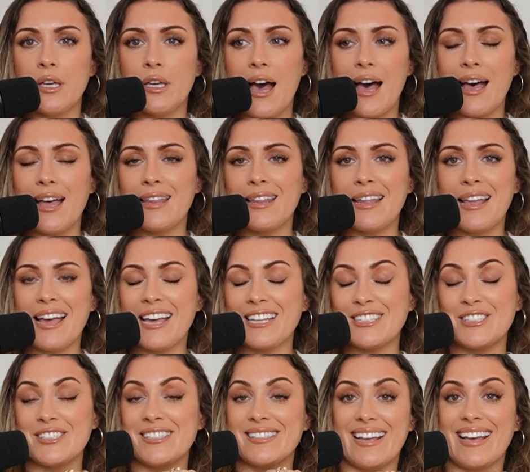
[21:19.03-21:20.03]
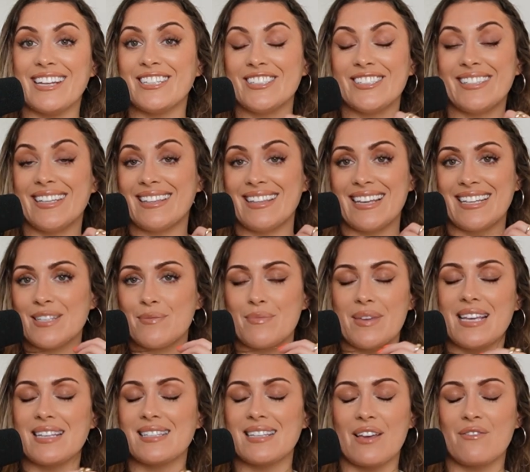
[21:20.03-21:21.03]
And I just think that's
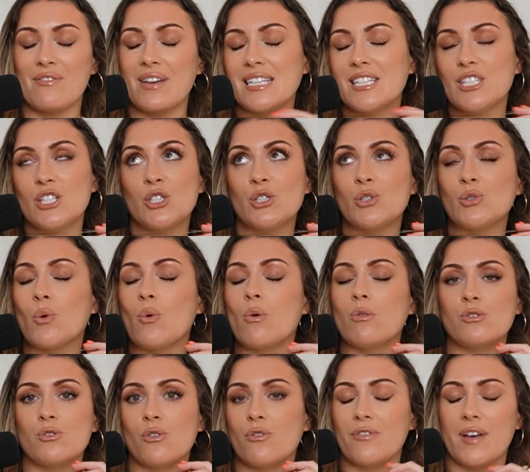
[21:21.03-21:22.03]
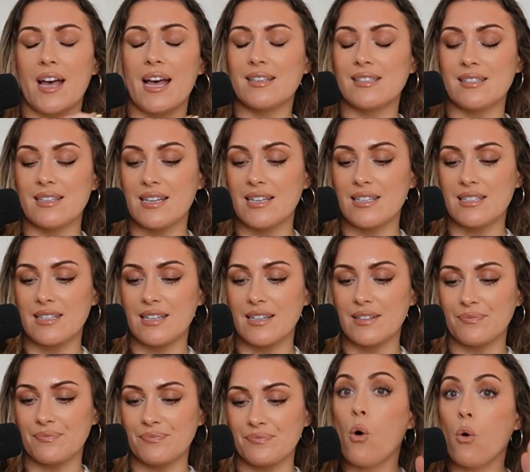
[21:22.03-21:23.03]
amazing. I find it so
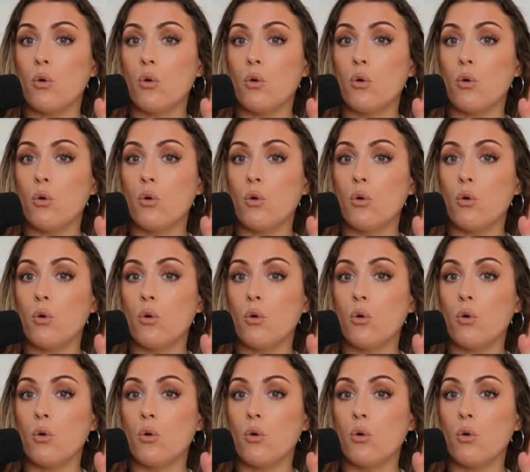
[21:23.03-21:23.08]
fascinating.